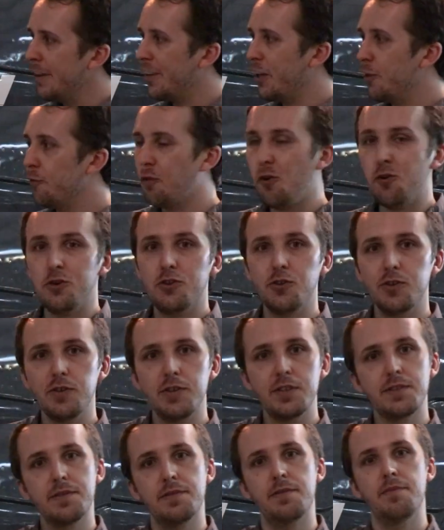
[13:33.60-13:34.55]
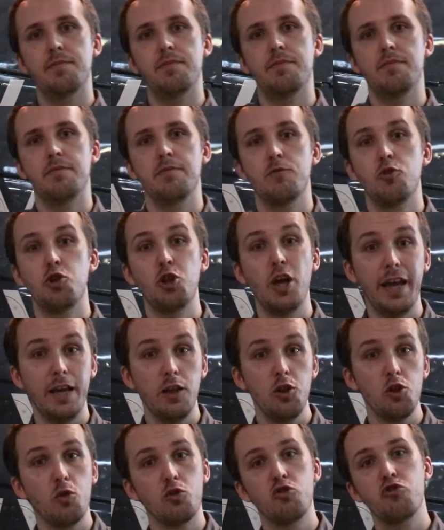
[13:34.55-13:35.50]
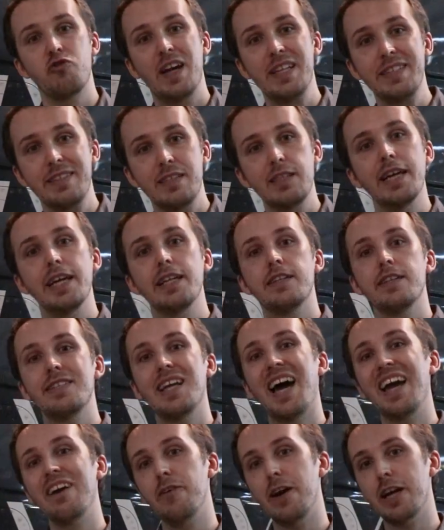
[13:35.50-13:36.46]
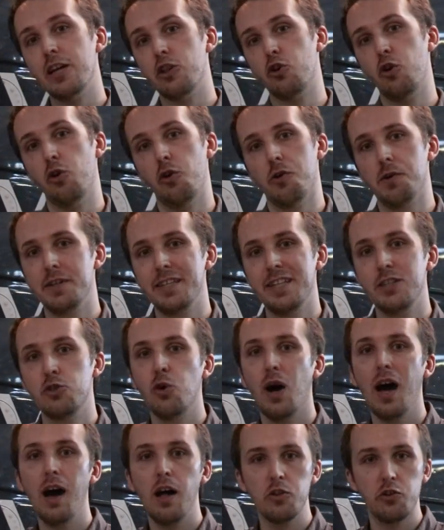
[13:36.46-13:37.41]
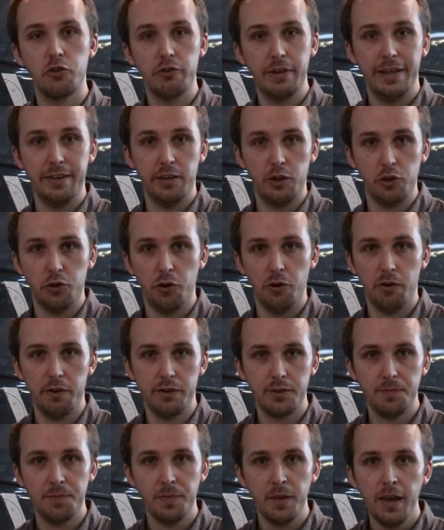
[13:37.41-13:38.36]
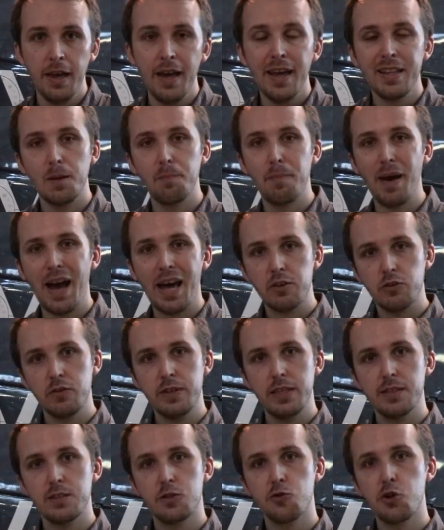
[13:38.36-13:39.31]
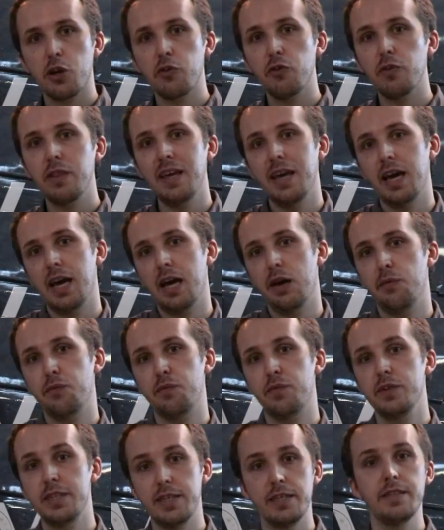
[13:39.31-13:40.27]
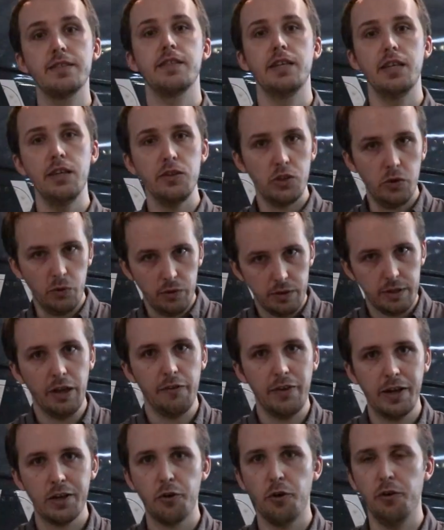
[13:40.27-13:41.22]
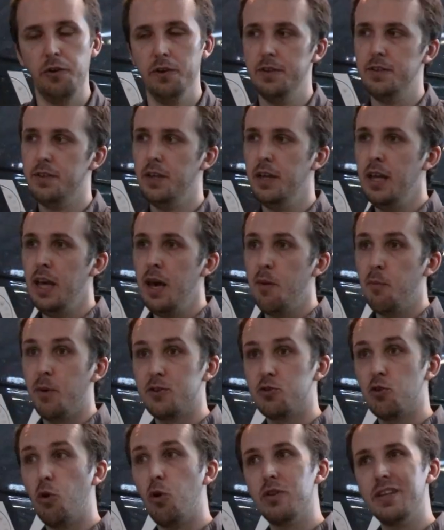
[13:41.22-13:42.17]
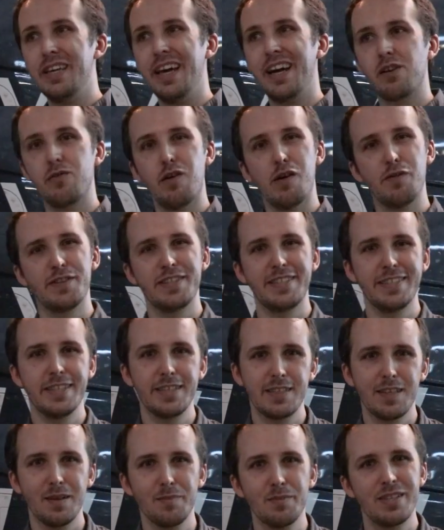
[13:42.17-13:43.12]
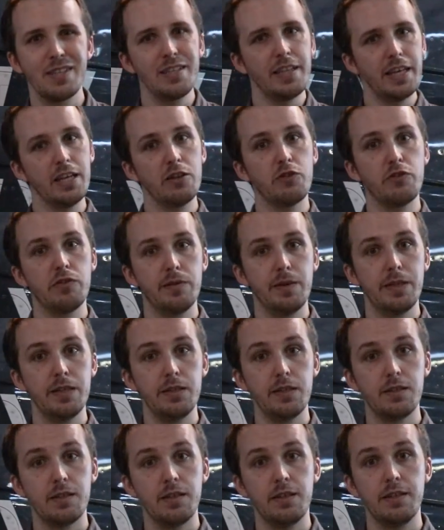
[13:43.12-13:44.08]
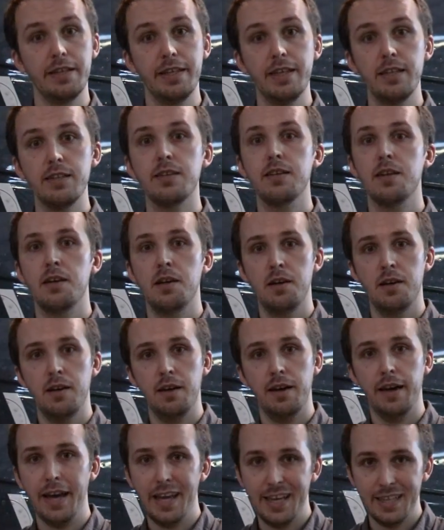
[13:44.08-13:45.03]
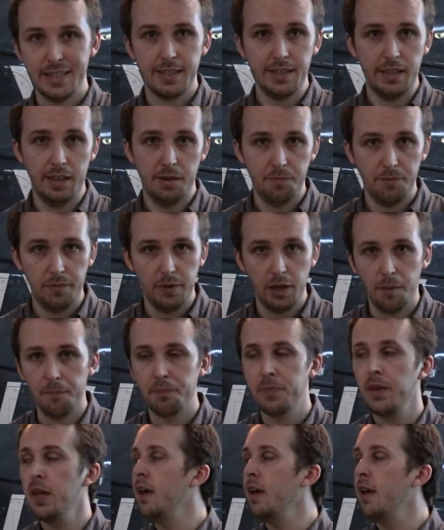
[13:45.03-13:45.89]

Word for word: The inverters change or translate direct current into alternating current. The batteries generally have DC, so direct current, whereas all the aircraft systems and the instruments need AC. Yeah.